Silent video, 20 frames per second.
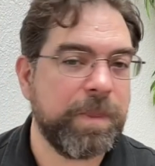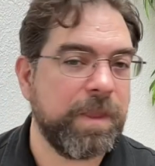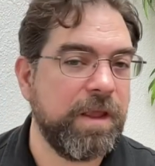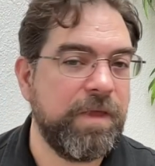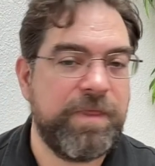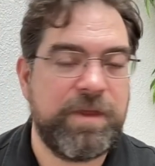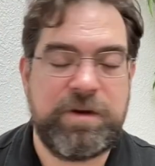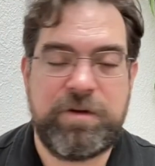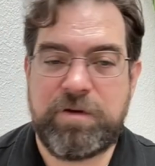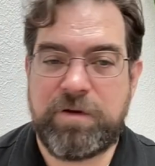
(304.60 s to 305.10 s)

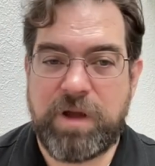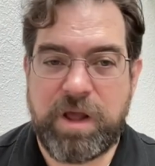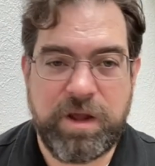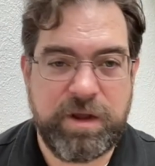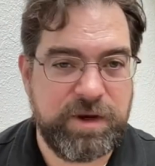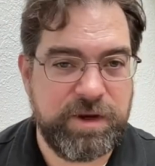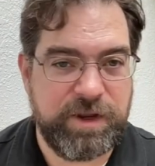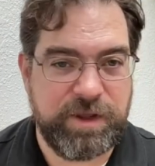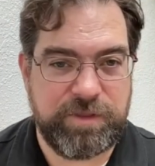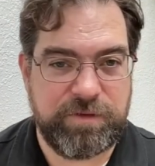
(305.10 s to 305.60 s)
then you're not
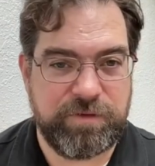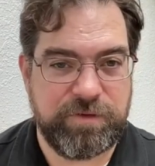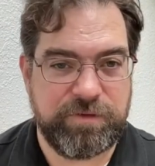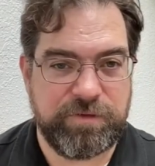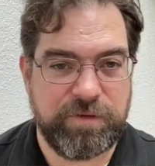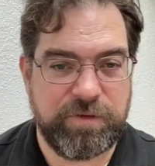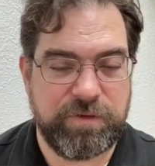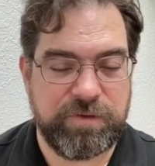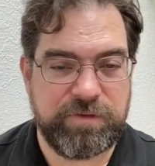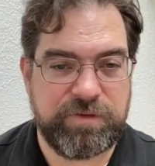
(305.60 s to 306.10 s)
going to get the
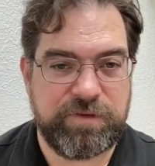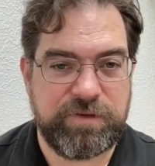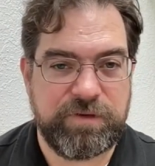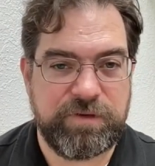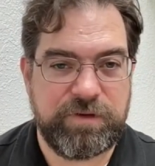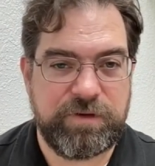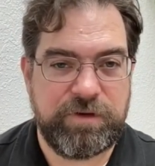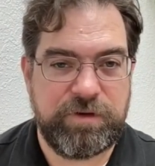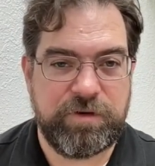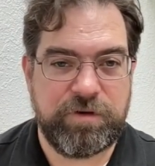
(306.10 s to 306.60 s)
results.
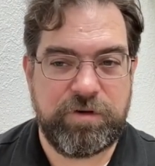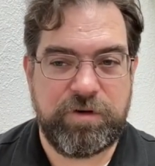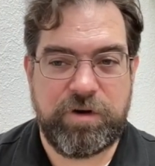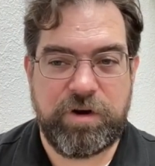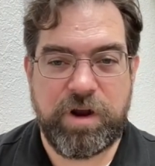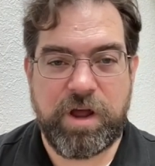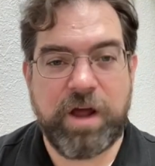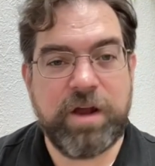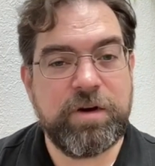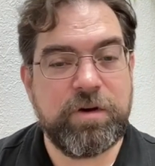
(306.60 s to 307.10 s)
You're
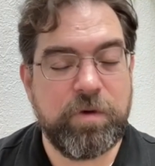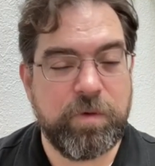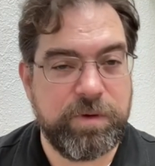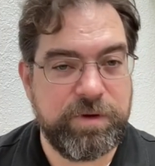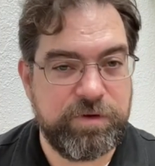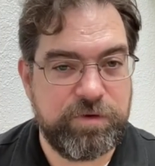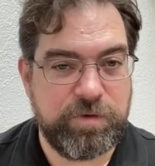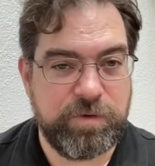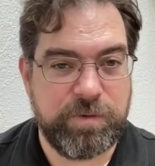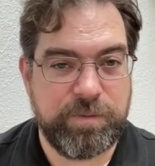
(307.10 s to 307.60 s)
not
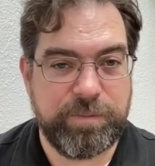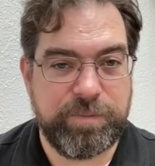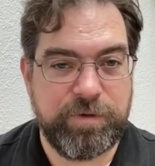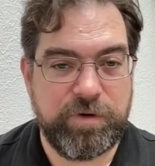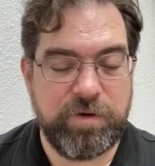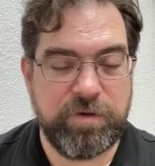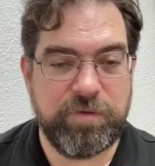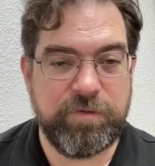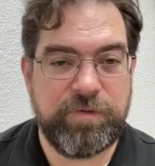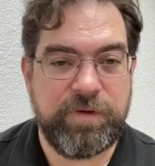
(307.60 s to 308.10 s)
going to
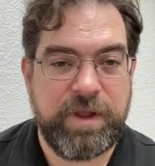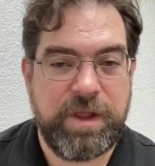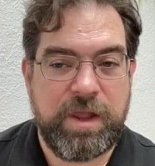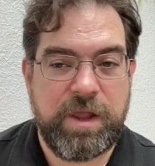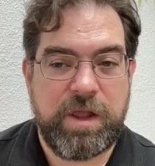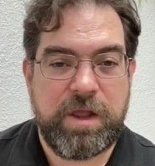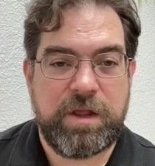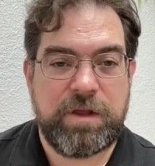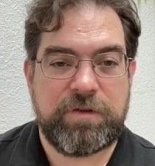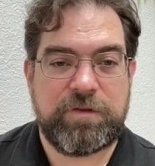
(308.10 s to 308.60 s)
improve.
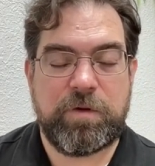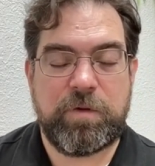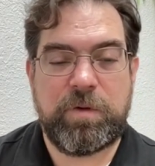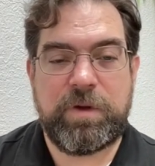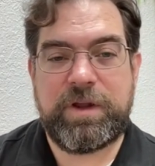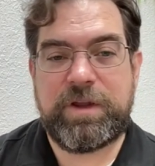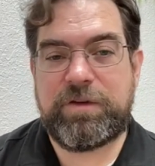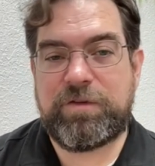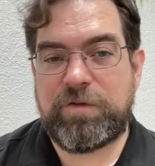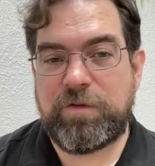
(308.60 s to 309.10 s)
So
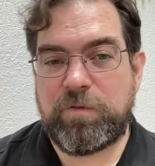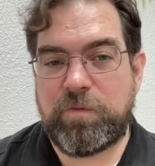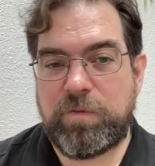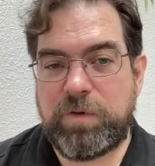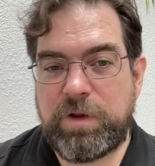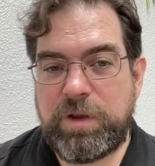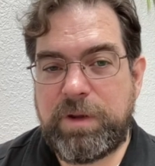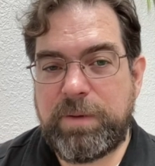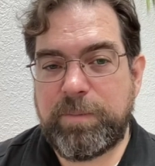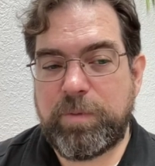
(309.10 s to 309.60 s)
it's
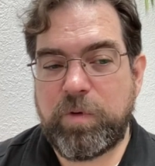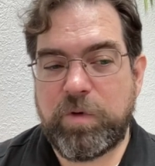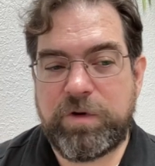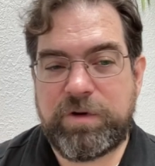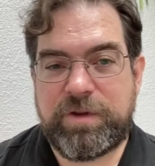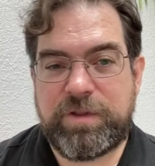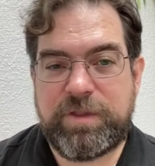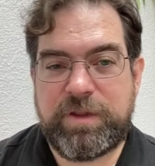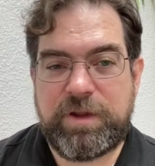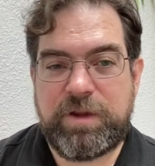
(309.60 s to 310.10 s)
really
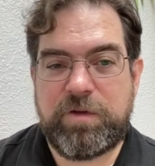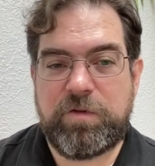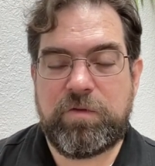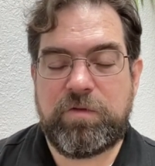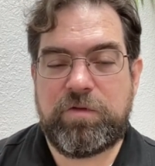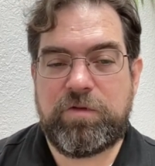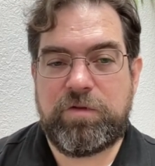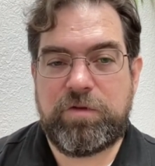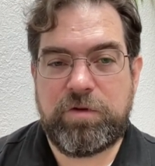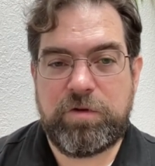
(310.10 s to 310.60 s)
important that you
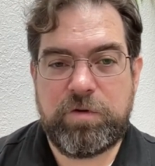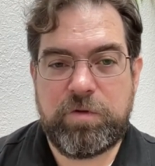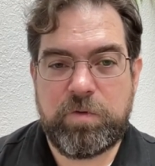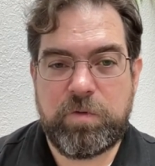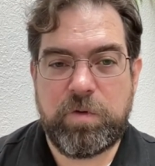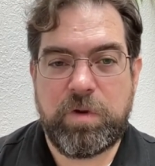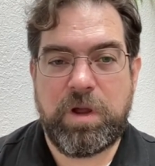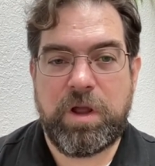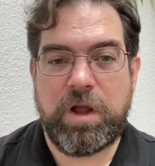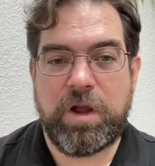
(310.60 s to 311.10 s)

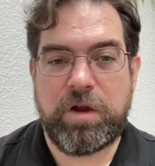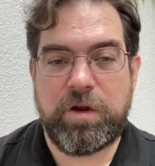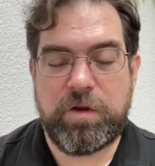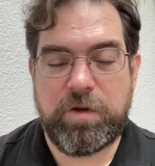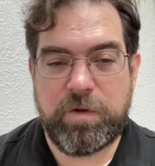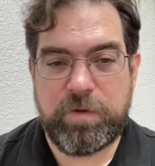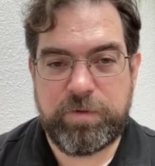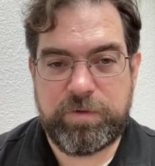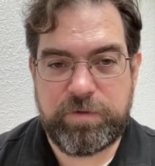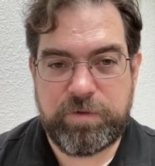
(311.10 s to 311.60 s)
do
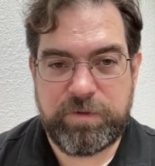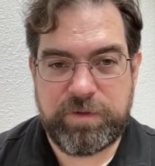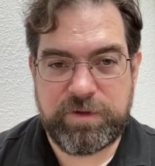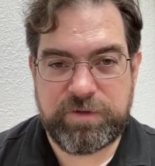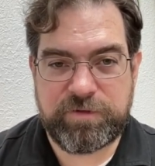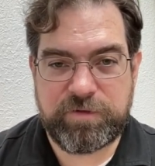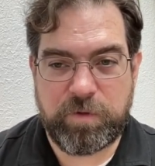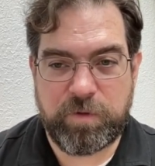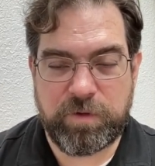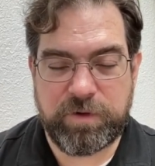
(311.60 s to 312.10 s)
go through
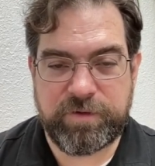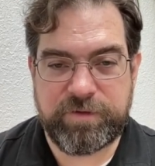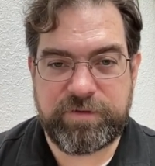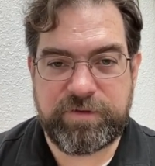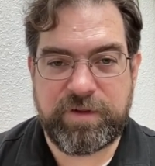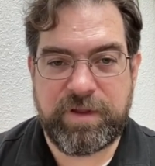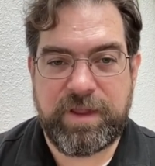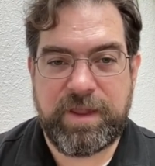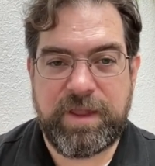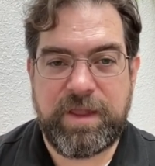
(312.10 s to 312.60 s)
this
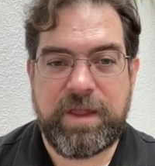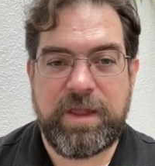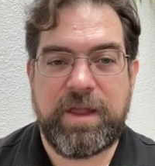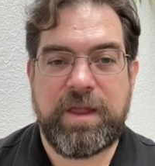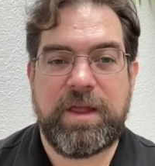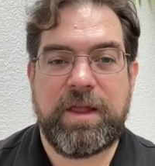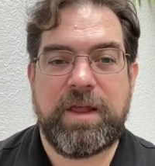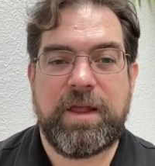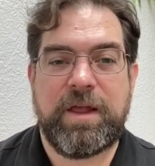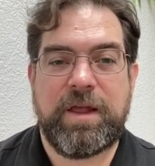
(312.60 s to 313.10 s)
course
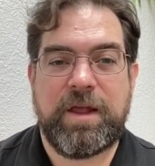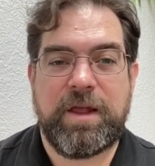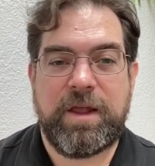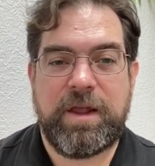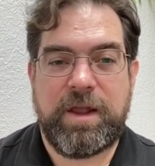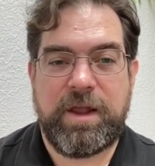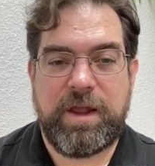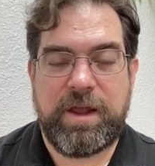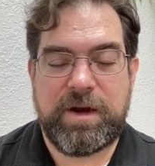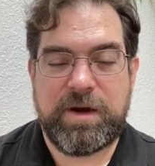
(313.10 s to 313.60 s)

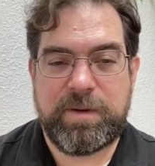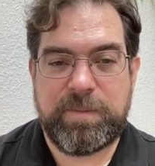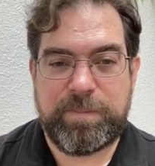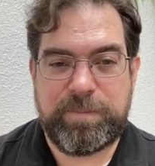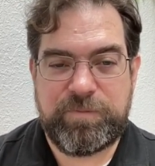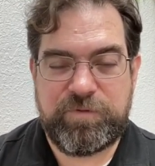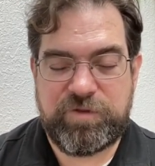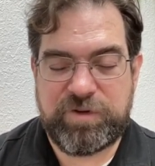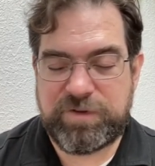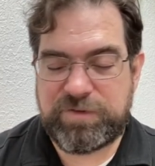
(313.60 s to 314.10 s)
and
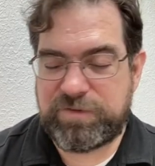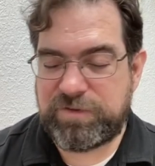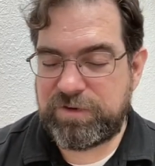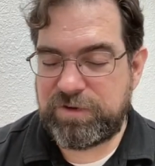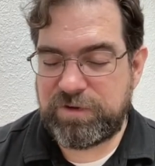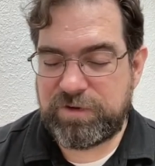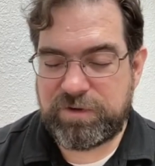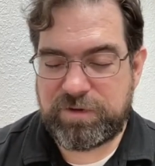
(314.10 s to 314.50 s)
just